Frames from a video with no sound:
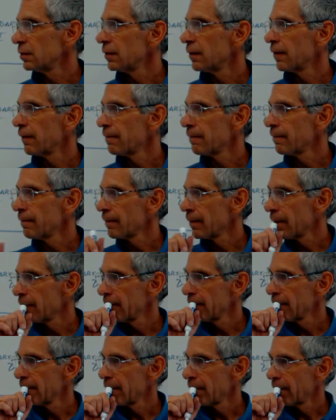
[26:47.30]
So,
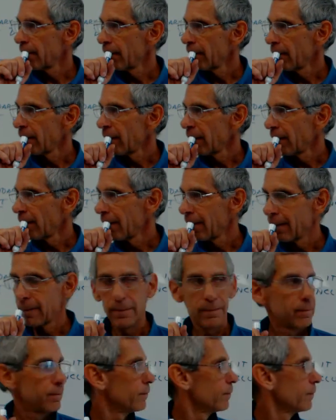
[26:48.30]
2x minus
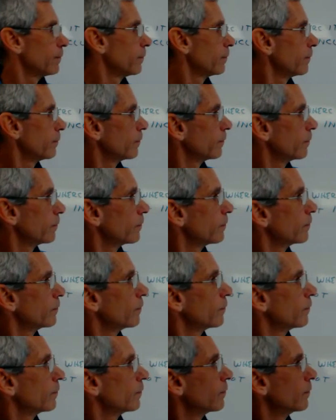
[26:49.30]
3,
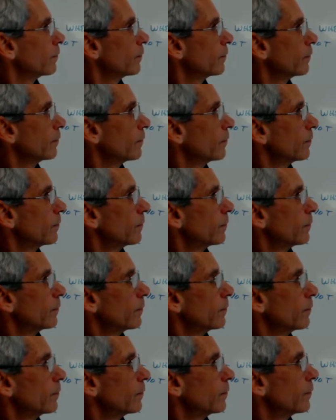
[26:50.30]
like back to the
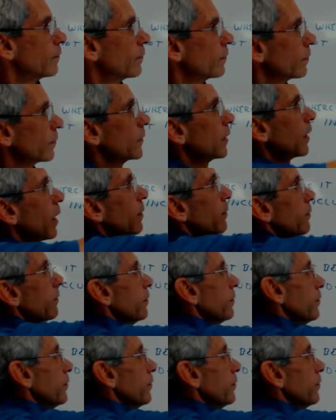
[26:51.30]
original problem.